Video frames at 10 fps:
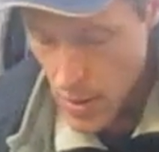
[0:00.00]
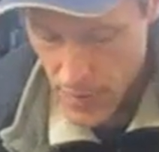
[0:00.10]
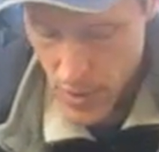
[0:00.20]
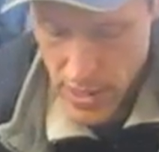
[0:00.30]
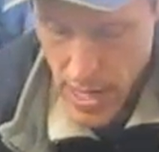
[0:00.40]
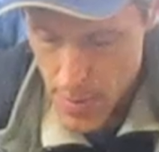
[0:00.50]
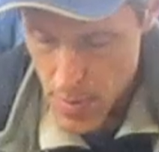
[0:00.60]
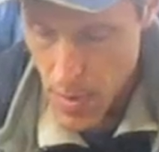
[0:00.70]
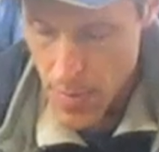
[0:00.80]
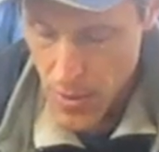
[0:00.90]
Every time
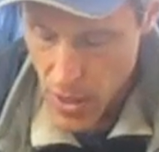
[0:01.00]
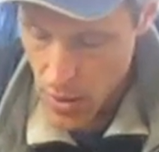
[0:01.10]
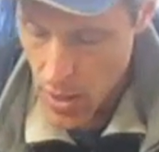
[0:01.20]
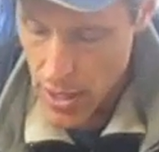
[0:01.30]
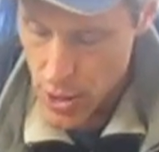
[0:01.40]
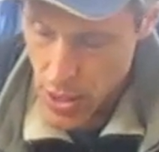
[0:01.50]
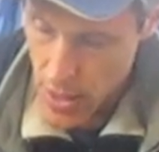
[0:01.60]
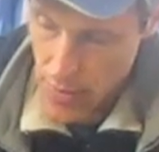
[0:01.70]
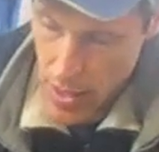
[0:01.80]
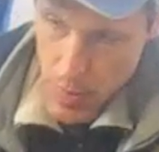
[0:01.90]
you bump the clutch,
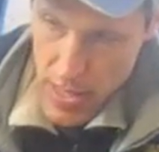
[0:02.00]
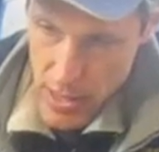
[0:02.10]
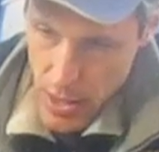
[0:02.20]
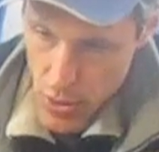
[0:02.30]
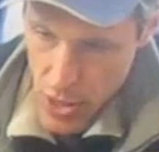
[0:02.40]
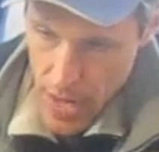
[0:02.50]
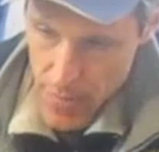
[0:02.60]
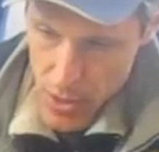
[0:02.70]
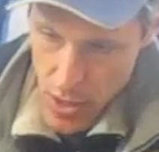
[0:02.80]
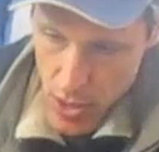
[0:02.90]
that PTO
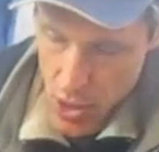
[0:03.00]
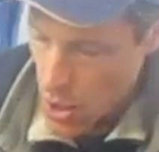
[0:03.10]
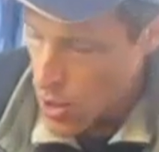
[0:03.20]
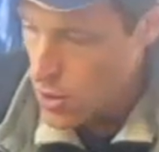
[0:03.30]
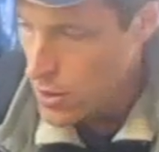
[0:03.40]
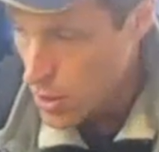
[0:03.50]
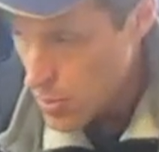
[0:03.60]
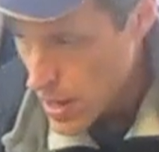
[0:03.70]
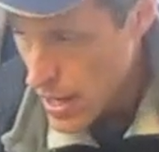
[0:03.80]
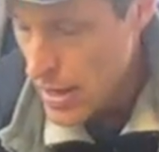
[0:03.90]
shaft is going to turn a
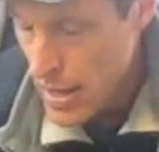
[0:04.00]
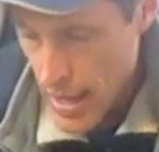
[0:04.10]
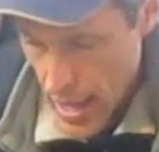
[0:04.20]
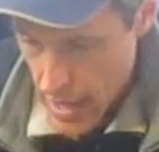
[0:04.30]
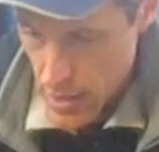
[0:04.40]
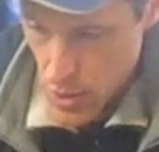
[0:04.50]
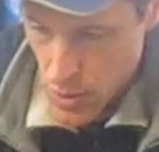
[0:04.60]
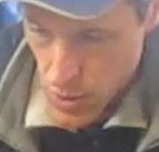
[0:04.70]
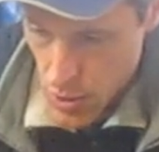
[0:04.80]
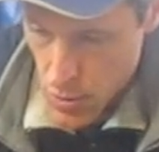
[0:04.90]
little bit. And as
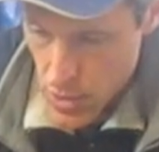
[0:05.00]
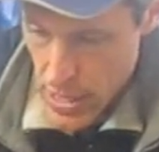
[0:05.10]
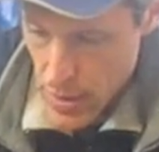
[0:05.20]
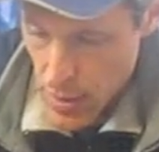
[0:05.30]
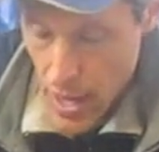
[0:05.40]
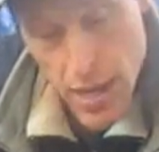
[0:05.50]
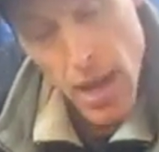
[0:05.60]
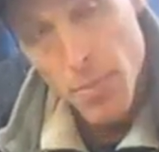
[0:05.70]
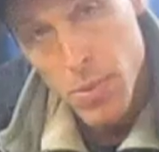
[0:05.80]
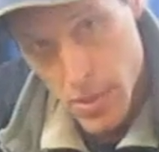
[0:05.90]
soon as those teeth line
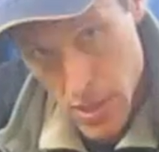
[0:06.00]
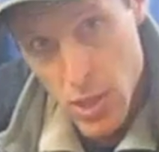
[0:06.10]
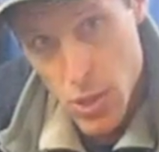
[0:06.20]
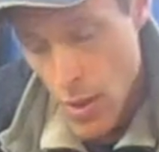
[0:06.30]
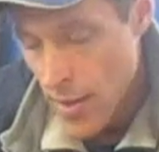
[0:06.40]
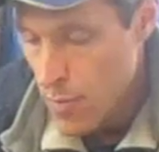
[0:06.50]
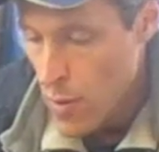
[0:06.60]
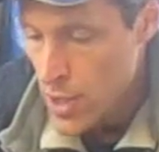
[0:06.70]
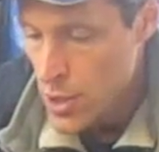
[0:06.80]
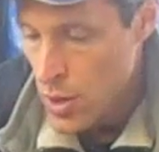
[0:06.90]
up, since you have
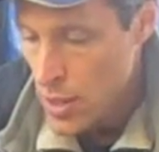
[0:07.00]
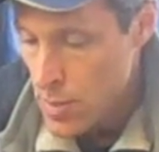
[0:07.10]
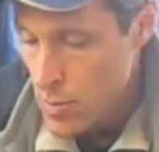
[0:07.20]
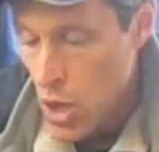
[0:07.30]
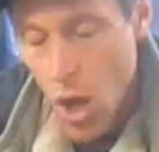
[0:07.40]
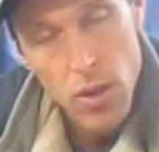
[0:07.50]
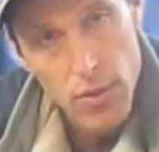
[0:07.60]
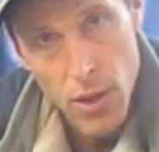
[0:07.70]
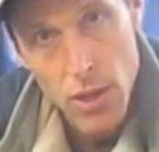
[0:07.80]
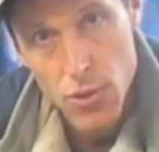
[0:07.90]
pressure on them,
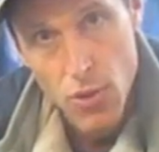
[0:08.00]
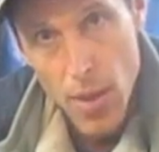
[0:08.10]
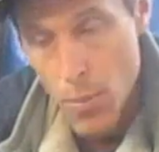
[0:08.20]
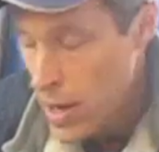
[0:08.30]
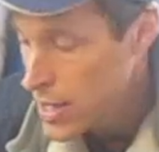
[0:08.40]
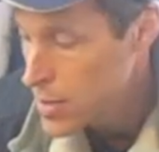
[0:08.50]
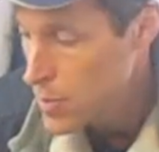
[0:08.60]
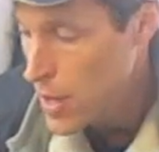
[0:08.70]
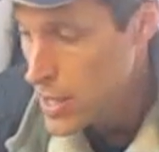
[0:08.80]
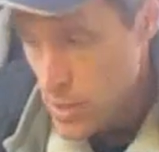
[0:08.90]
they're going to drop right into
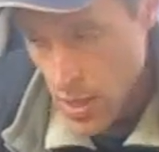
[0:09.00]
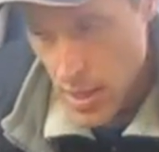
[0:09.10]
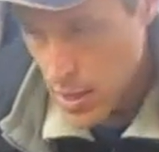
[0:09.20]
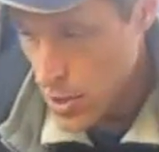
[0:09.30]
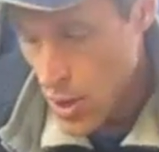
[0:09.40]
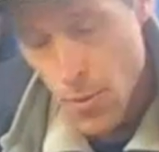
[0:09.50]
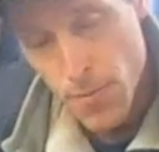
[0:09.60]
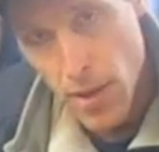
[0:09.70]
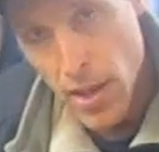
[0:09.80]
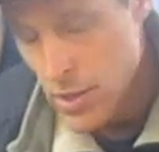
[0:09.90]
place. No
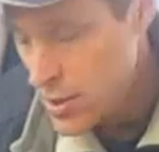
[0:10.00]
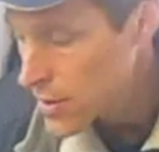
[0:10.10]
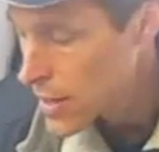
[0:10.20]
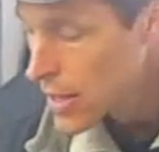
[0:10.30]
fuss,